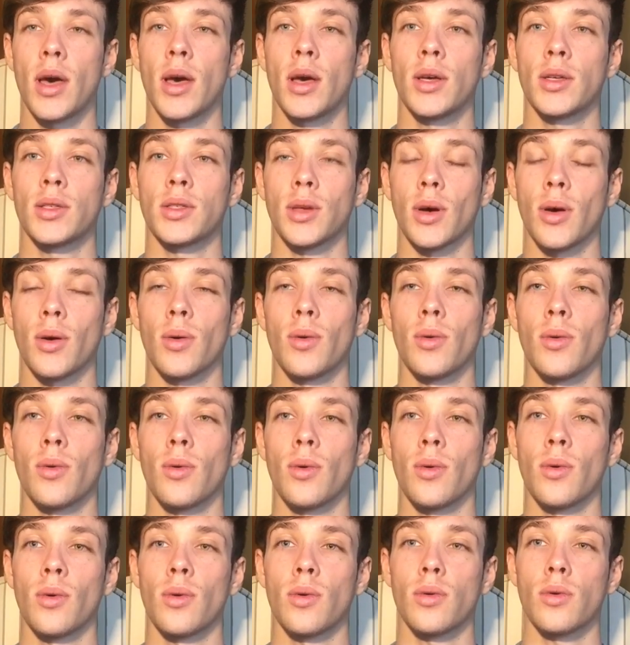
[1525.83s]
So,
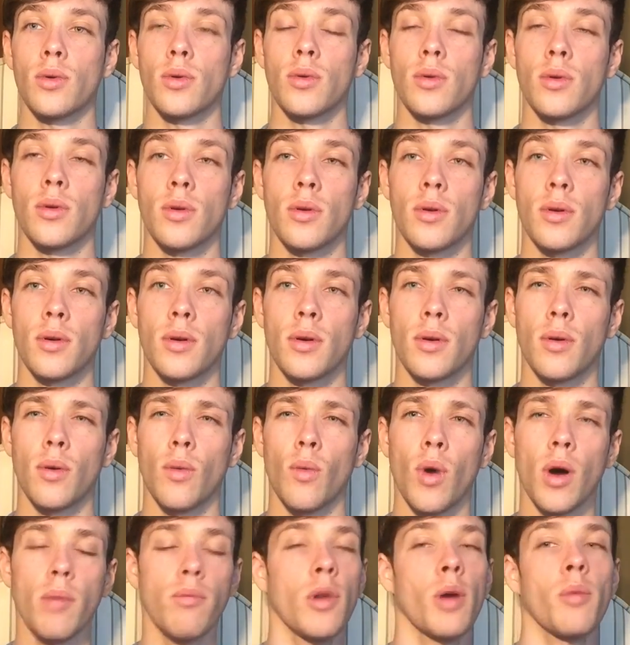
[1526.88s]

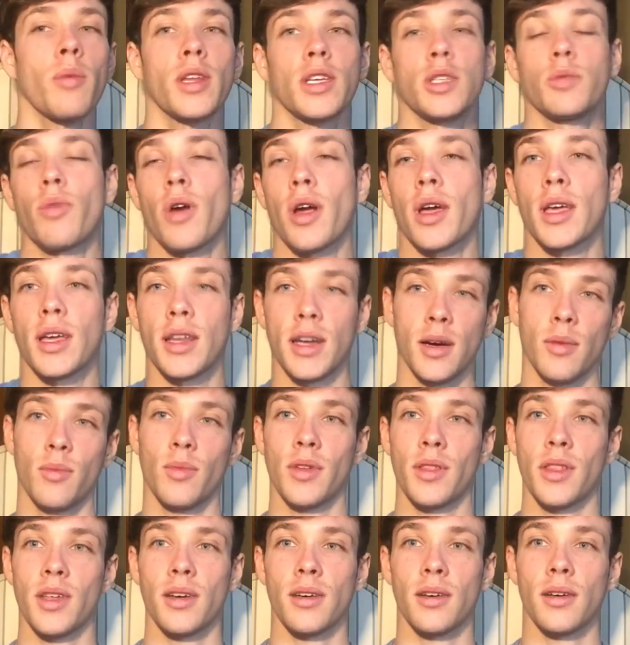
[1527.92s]
one moment he's breaking up
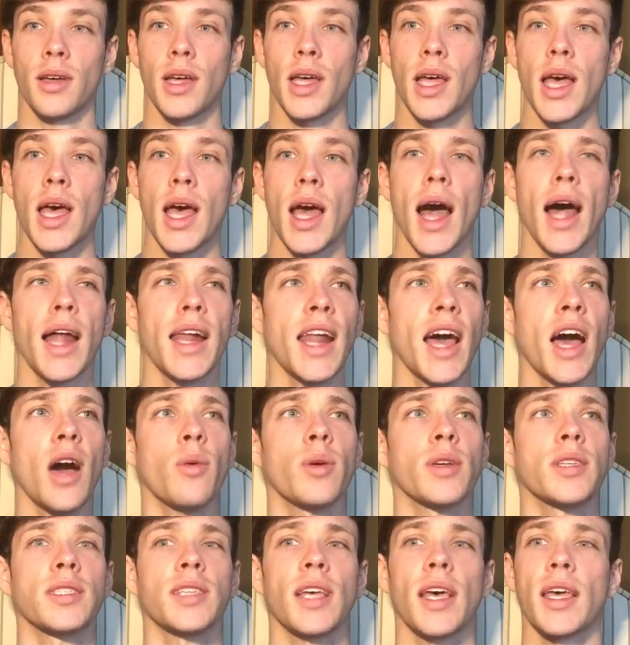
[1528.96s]
with her, and now
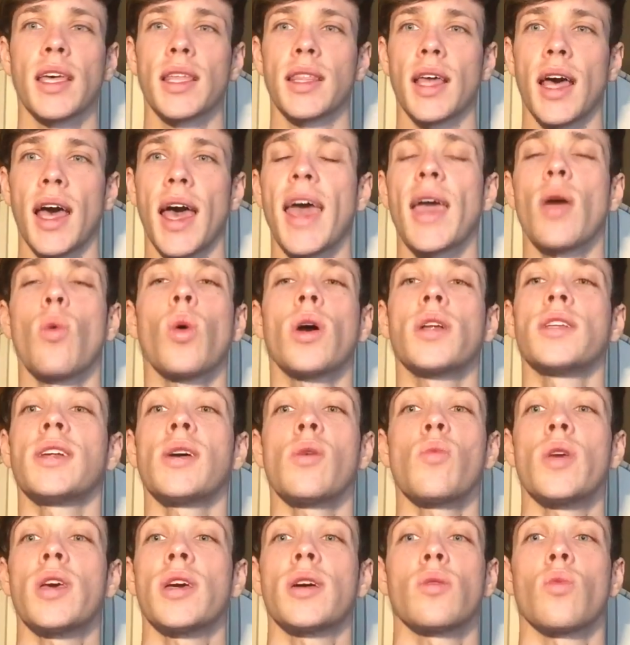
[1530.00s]
he's saying that, hey, one day
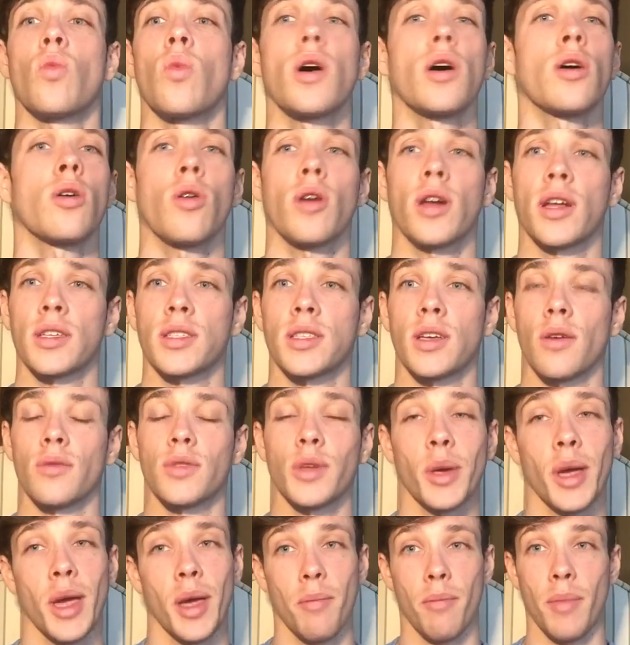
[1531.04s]
we can work on ourselves
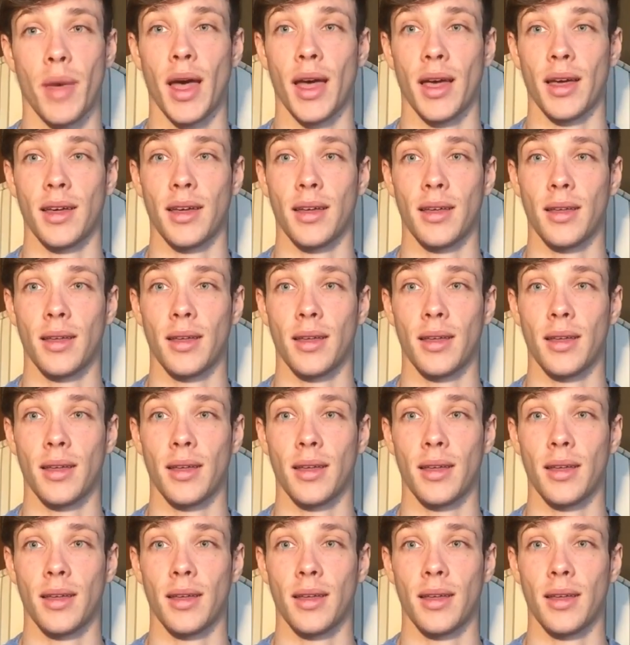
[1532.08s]
and get back.